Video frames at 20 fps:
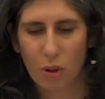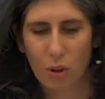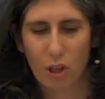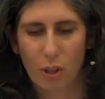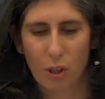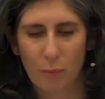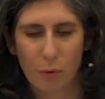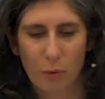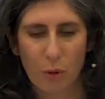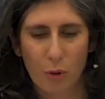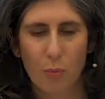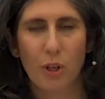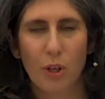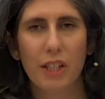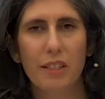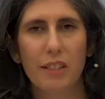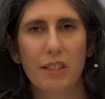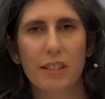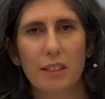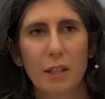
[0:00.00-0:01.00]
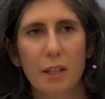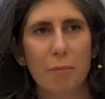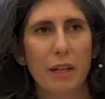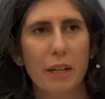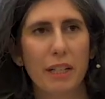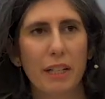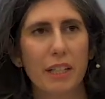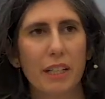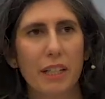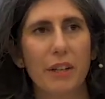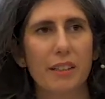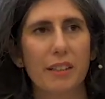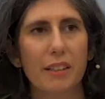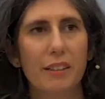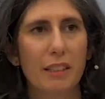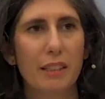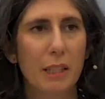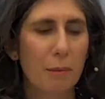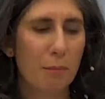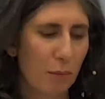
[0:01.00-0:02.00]
um, the work is done by a great
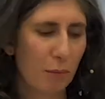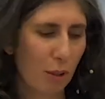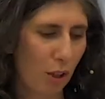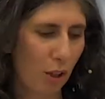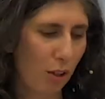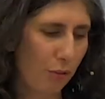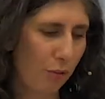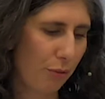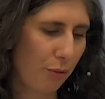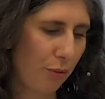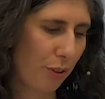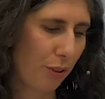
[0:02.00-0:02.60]
team of